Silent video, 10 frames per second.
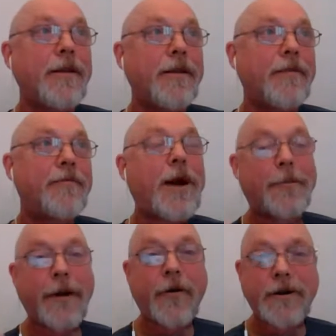my
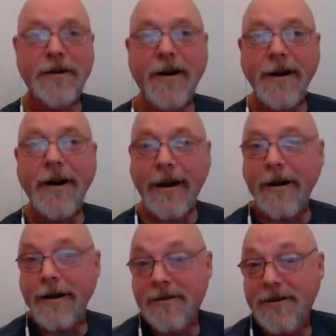parents kind
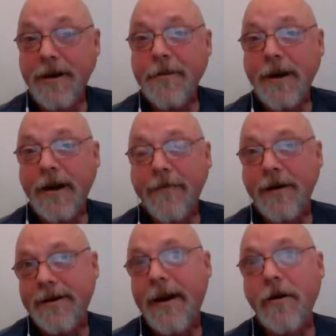of seemed to have it
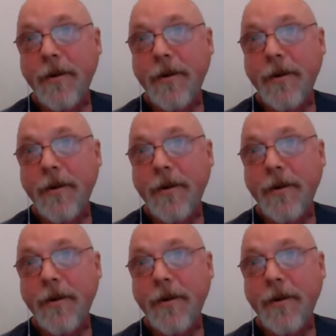down a